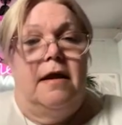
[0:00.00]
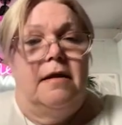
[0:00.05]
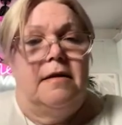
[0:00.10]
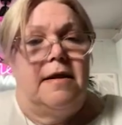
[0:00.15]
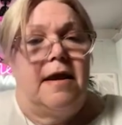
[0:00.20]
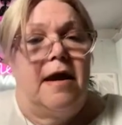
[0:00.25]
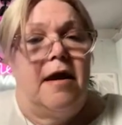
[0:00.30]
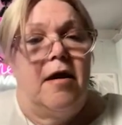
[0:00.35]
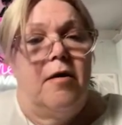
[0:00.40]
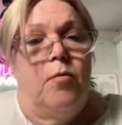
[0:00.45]

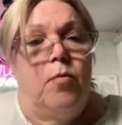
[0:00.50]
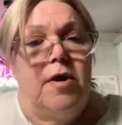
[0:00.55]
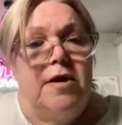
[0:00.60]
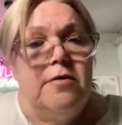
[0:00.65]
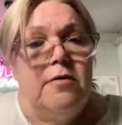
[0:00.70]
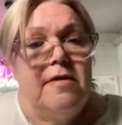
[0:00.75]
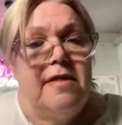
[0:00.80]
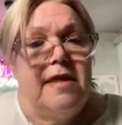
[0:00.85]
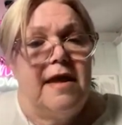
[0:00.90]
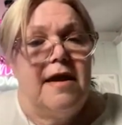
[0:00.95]
Now, when
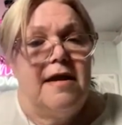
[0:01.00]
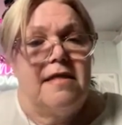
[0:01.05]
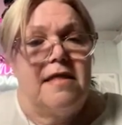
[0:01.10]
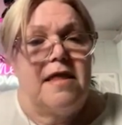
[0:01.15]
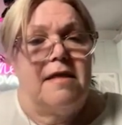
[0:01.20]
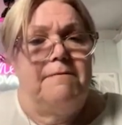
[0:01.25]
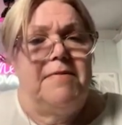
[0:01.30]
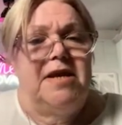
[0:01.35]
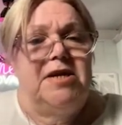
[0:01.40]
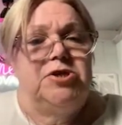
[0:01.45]
you say
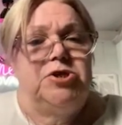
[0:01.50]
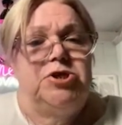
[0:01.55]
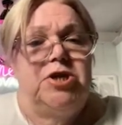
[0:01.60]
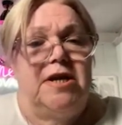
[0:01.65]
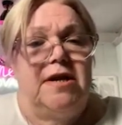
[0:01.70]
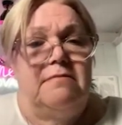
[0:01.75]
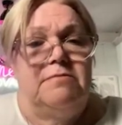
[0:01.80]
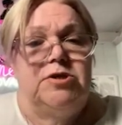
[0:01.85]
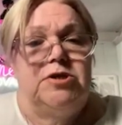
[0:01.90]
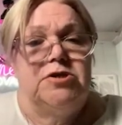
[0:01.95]
it's be a
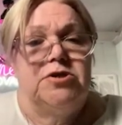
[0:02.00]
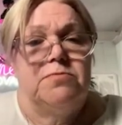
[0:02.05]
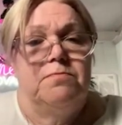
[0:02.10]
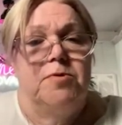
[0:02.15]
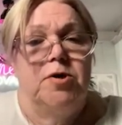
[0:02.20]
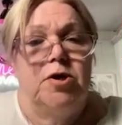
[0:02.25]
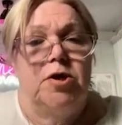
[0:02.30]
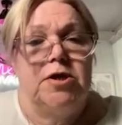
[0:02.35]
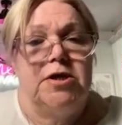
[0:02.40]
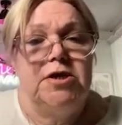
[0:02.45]
shame to
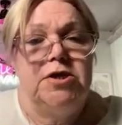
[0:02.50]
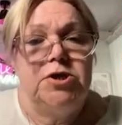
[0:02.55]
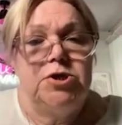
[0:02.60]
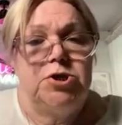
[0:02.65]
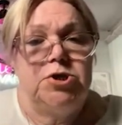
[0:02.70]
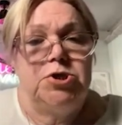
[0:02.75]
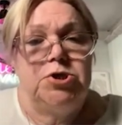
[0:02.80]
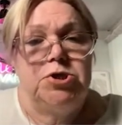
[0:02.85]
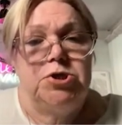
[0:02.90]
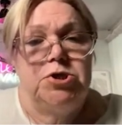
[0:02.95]

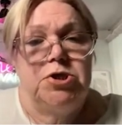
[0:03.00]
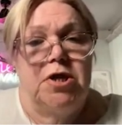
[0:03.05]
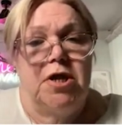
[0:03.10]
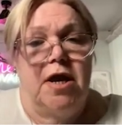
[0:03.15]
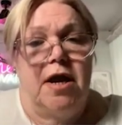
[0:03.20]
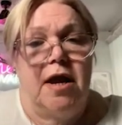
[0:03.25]
demolish,